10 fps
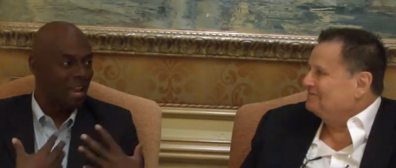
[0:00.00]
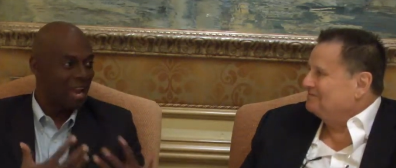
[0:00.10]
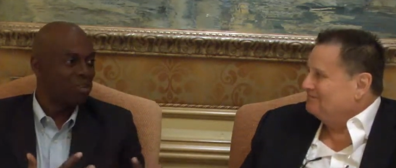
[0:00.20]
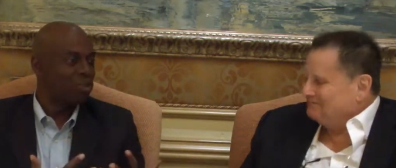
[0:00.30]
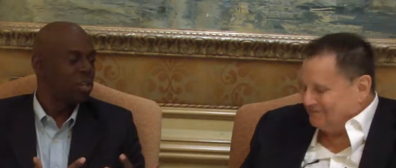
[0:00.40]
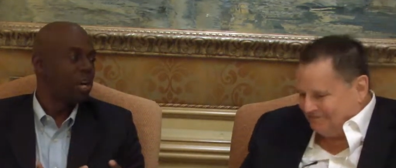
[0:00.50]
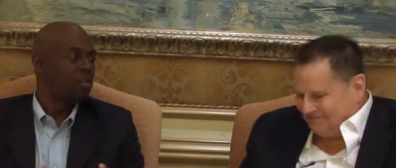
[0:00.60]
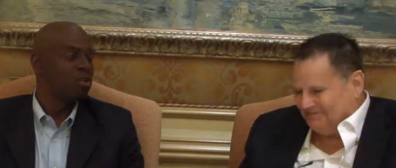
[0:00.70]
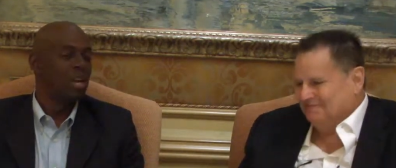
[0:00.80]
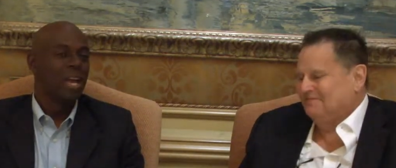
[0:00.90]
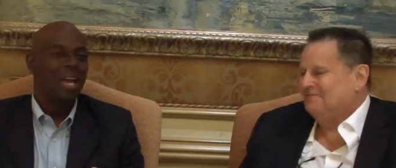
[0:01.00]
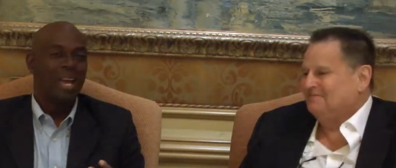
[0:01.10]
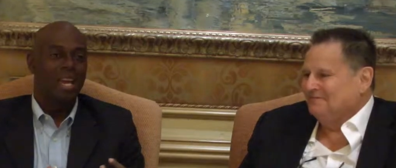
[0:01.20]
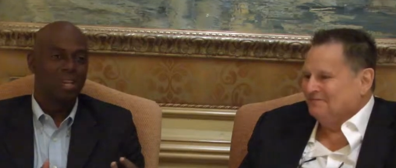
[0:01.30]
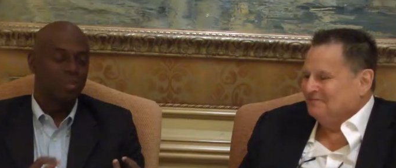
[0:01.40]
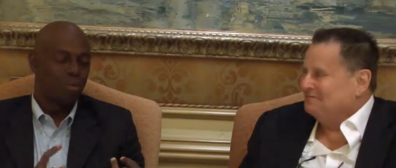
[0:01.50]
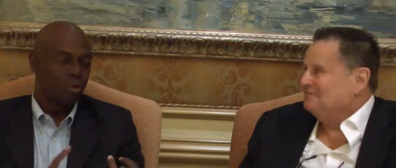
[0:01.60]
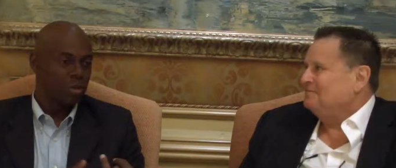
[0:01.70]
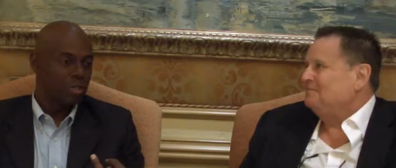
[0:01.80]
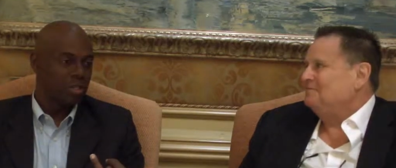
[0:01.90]
Speaker 1: has changed. And it's
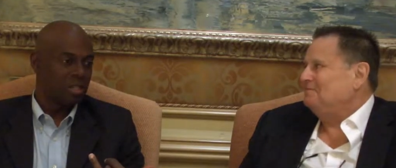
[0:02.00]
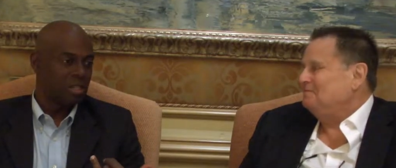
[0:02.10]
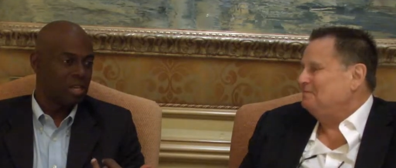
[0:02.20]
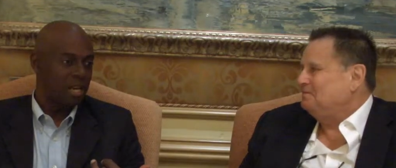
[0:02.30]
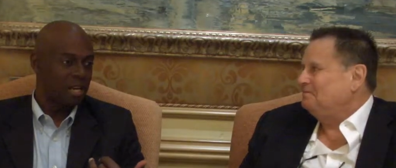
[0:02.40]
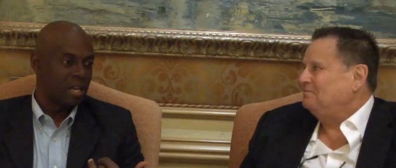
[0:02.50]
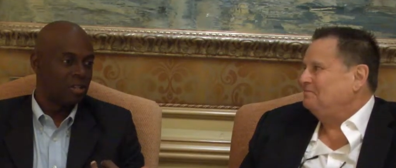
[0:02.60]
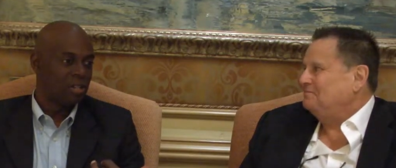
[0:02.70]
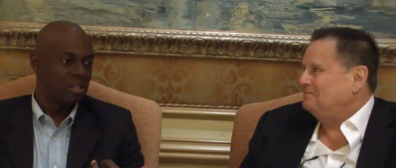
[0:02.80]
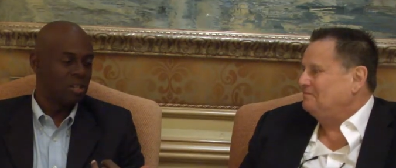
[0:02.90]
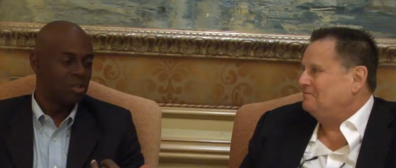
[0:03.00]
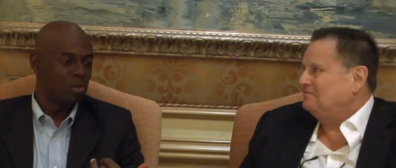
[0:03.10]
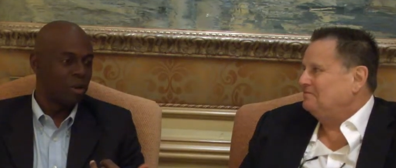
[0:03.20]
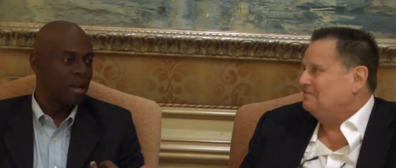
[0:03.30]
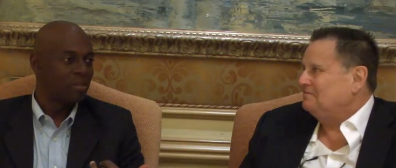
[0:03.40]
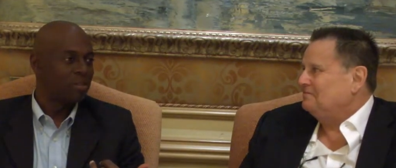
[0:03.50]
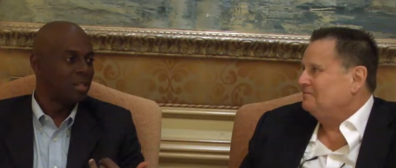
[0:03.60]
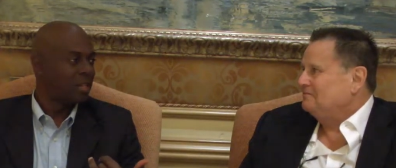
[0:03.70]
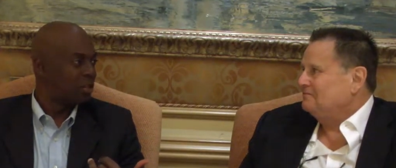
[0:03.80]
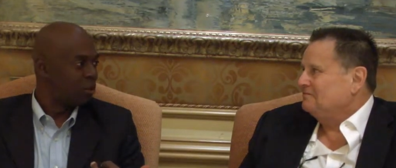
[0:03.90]
more than just the technology that surrounds
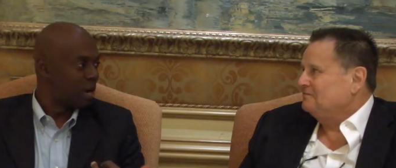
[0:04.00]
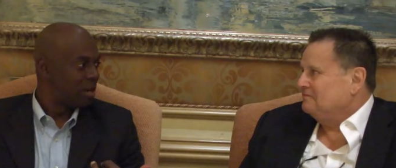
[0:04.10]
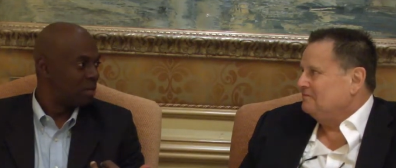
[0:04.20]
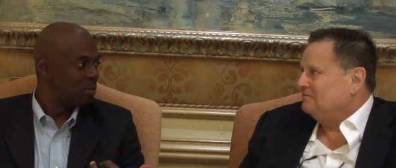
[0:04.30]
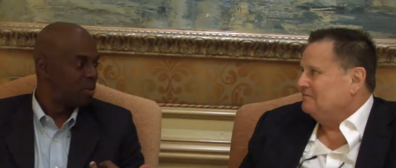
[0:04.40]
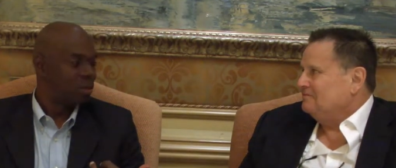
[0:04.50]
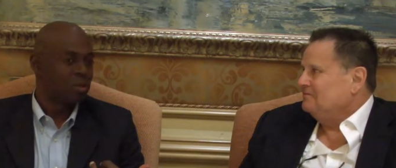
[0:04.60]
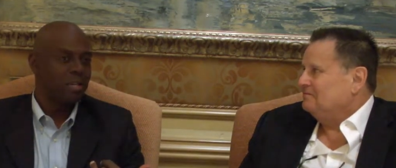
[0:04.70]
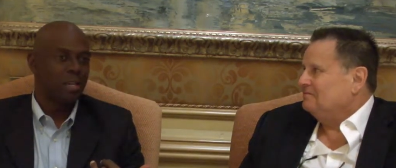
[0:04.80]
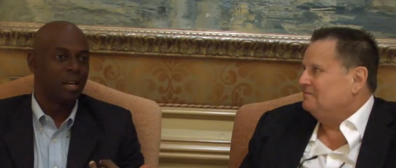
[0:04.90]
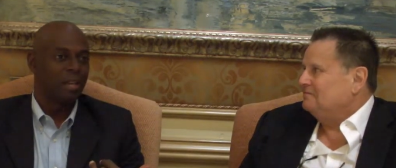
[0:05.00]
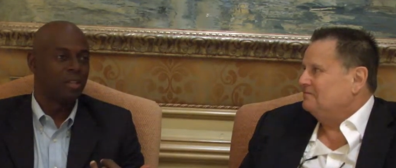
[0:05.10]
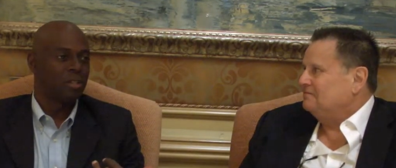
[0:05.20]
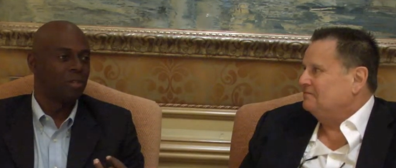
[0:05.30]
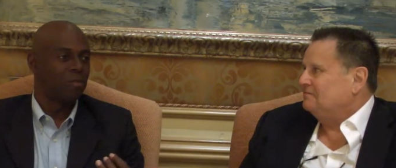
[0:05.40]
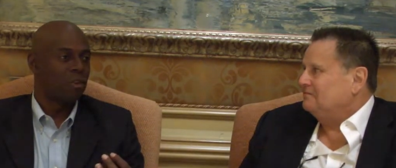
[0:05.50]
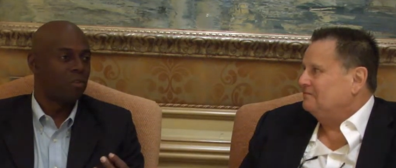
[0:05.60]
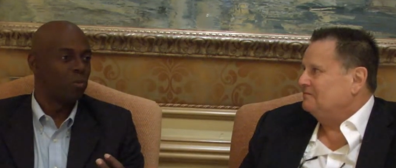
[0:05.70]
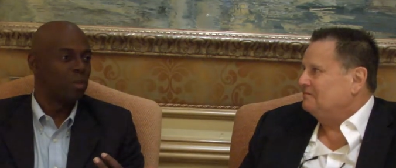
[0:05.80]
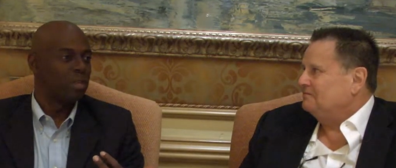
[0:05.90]
the electronics, but there's technology
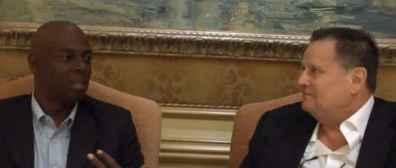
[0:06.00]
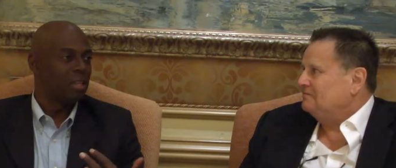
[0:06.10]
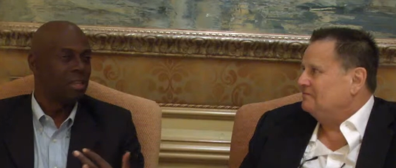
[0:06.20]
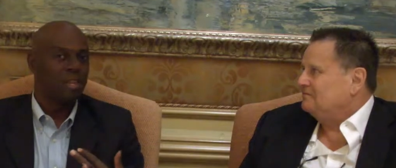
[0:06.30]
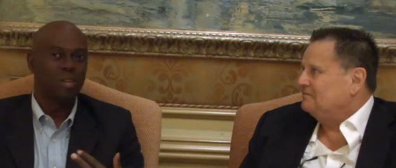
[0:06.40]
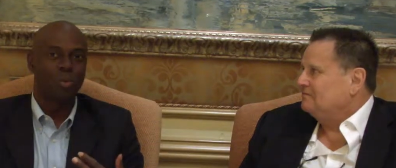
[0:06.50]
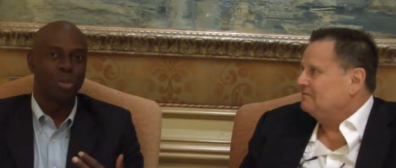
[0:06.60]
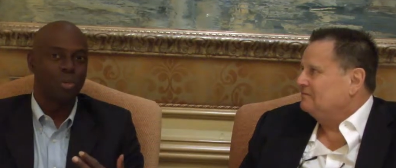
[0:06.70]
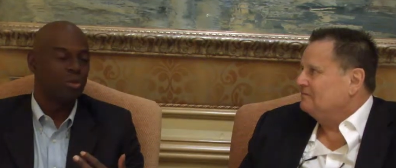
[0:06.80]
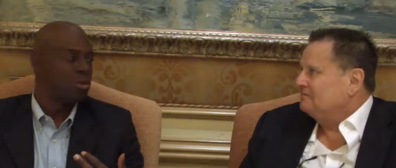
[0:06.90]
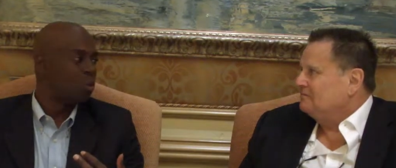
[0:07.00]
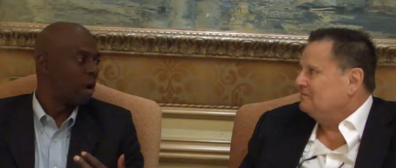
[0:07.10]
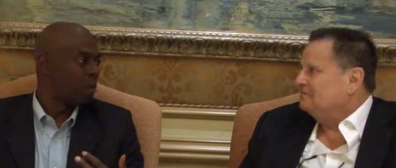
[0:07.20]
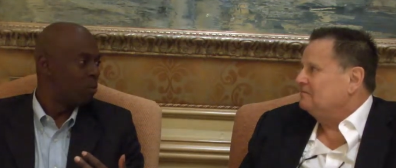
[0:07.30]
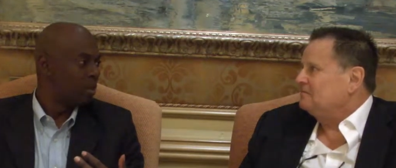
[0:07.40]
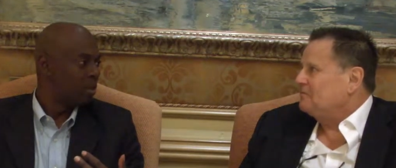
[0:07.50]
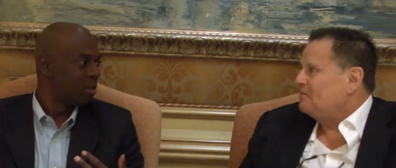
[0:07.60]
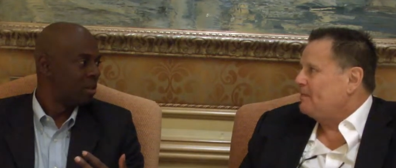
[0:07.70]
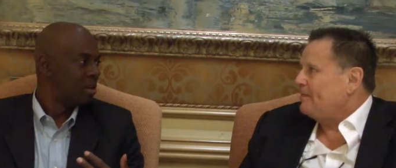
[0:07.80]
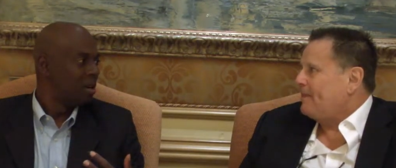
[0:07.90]
involved with the things we use to wipe with.
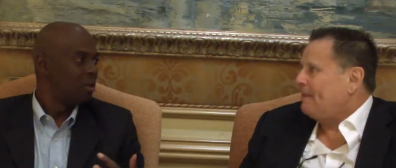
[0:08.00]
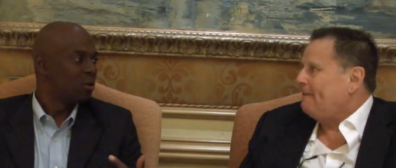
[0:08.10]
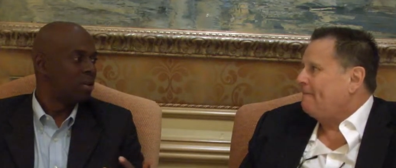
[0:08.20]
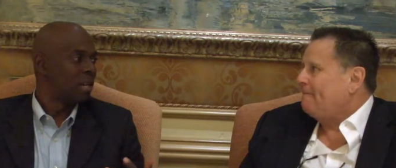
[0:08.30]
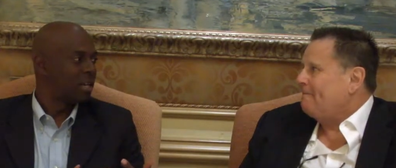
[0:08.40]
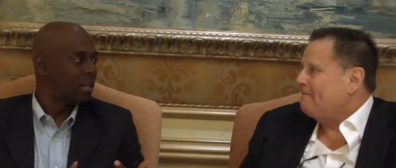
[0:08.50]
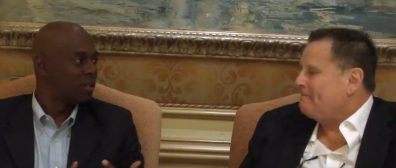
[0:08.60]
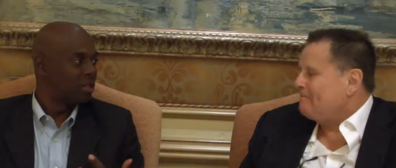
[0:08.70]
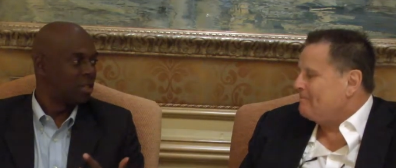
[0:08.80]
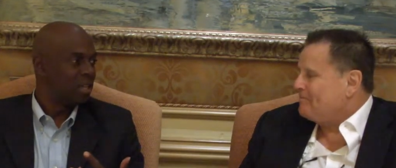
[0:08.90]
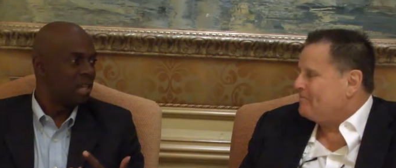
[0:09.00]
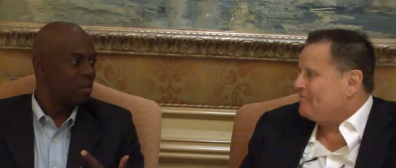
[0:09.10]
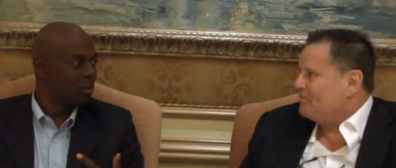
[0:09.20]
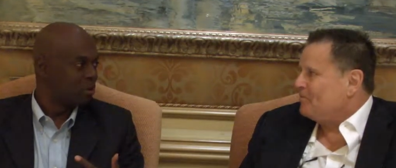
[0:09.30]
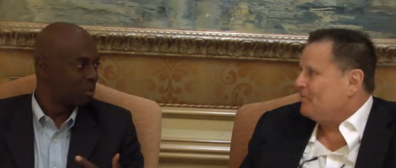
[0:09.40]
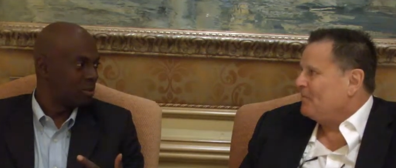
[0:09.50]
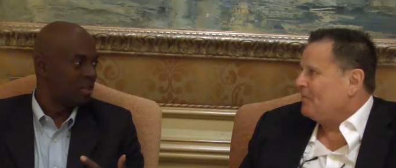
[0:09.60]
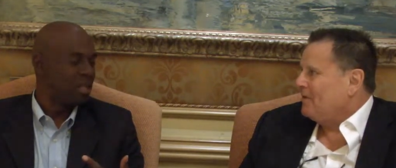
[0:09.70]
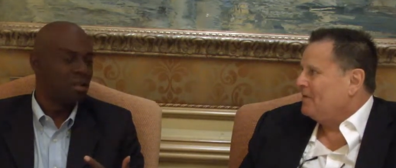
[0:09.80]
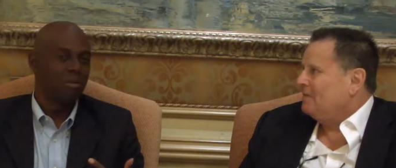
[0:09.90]
Mm-hmm. There's technology and the chemicals
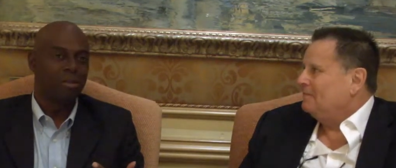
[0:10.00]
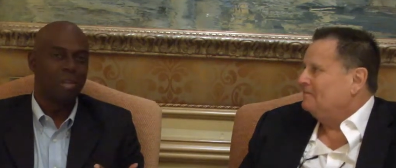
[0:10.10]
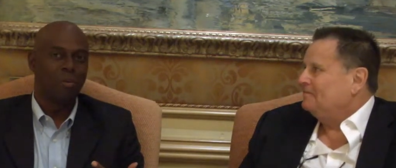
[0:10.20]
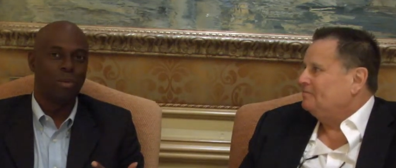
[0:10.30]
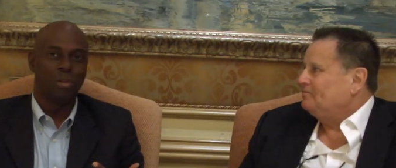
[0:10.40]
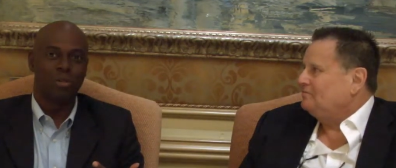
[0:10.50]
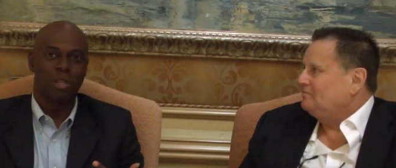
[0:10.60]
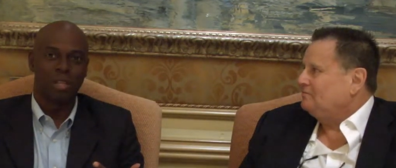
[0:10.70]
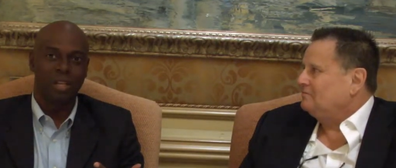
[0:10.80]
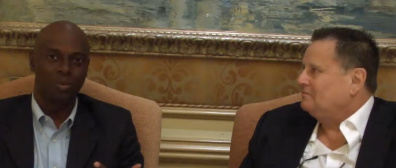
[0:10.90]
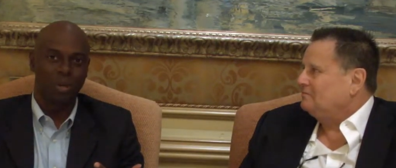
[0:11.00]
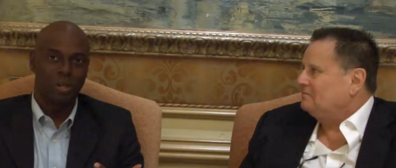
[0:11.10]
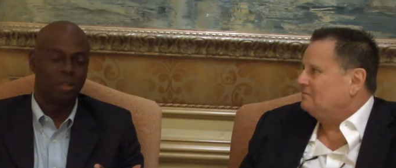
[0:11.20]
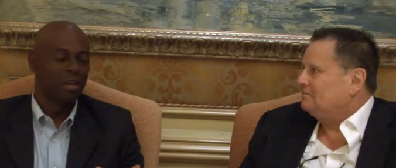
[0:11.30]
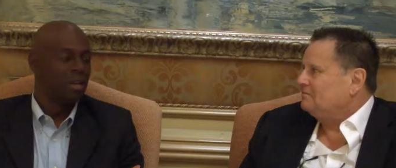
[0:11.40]
that, that we use to clean with.